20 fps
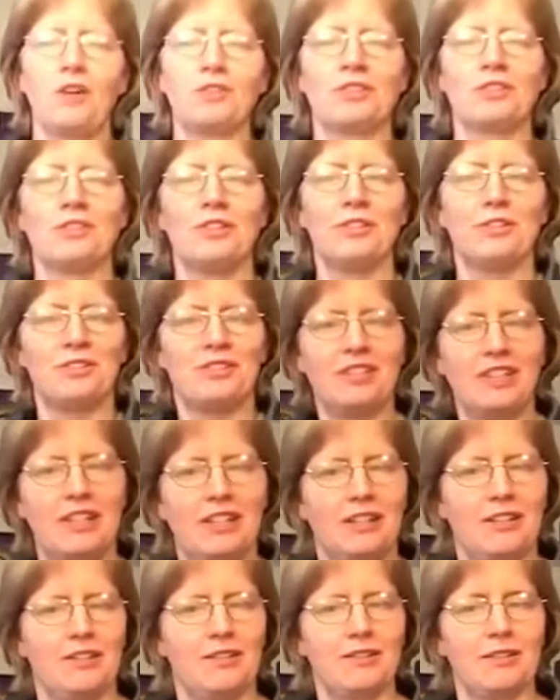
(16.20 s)
Coach
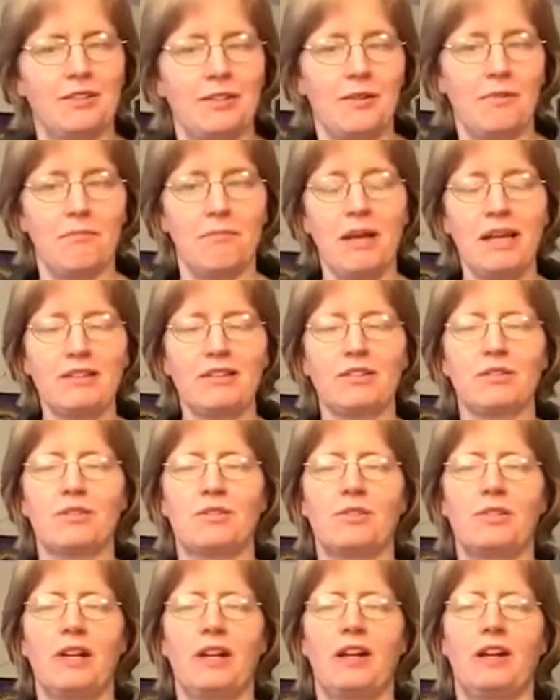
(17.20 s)
Lucy's mental
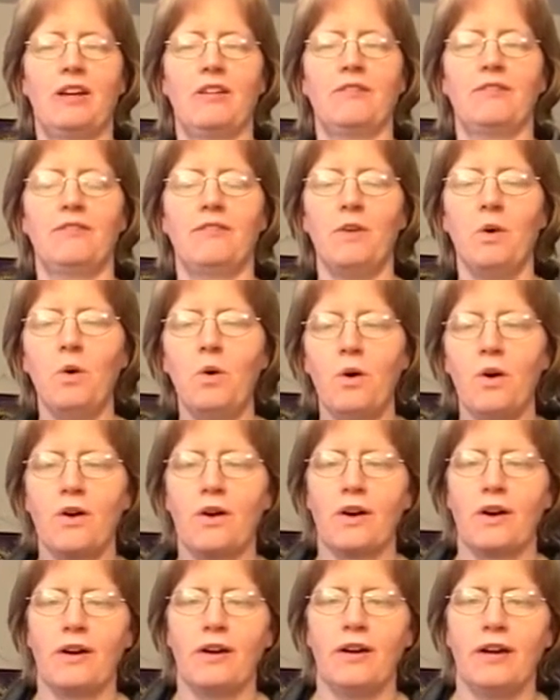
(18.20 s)
trick
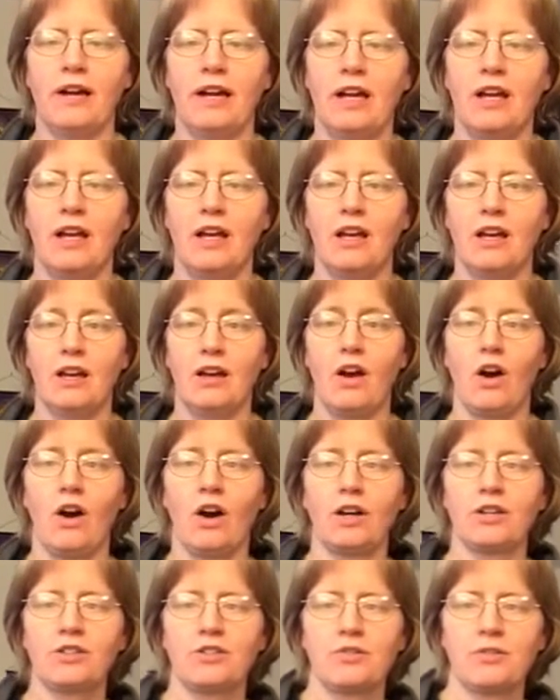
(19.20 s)
for
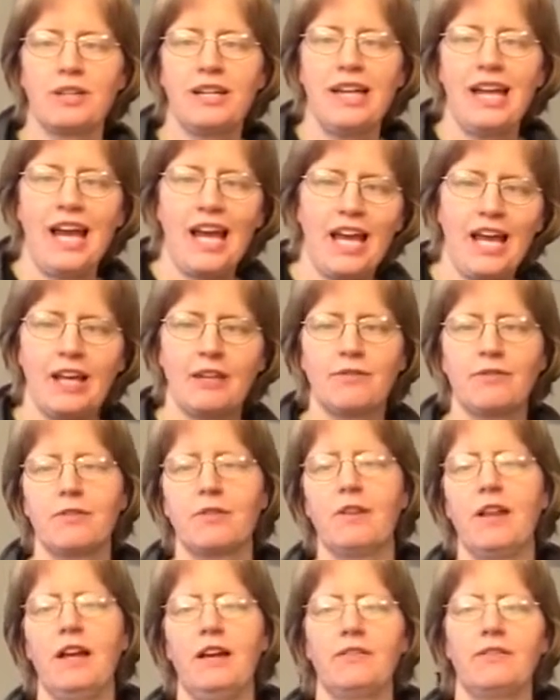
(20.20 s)
archery and
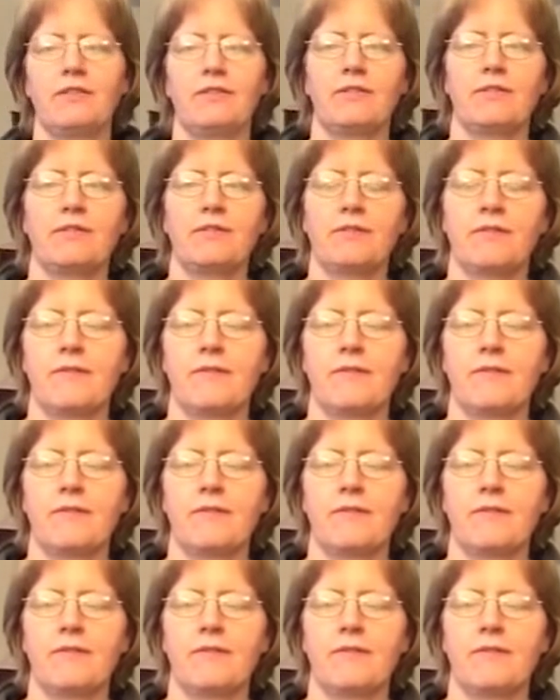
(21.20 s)
for life.